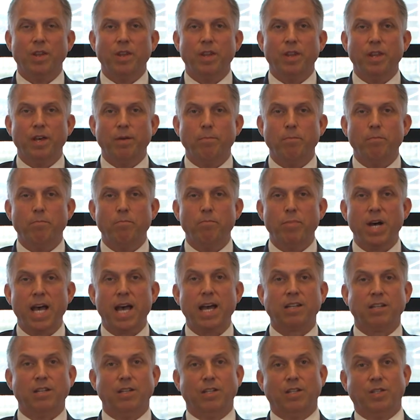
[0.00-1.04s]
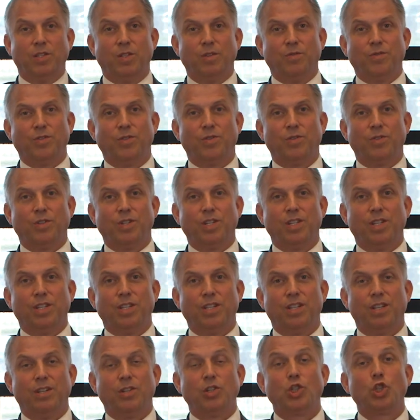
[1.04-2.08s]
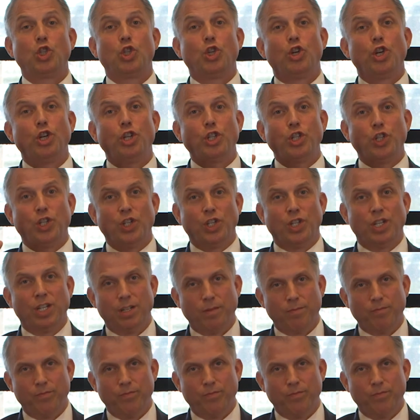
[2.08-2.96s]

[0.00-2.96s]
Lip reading: the badness of certain